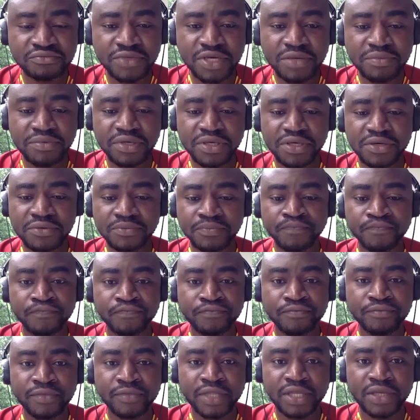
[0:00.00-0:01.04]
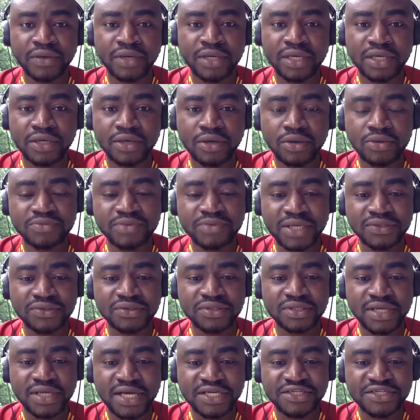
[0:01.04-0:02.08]
Maybe when he comes back to
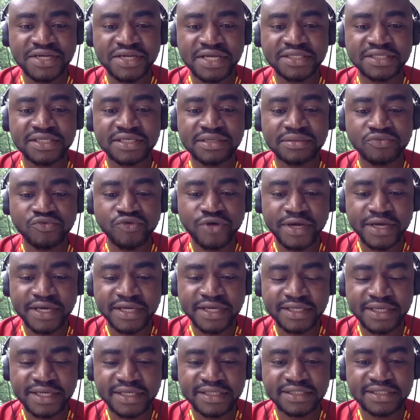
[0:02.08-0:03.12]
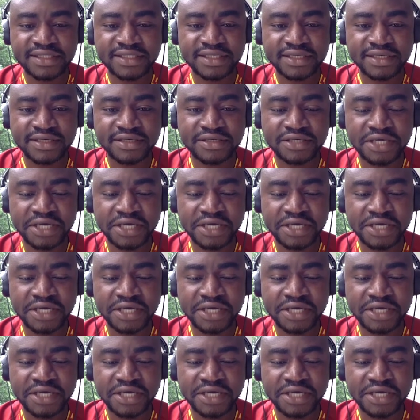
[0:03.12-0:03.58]
the national team, where there's a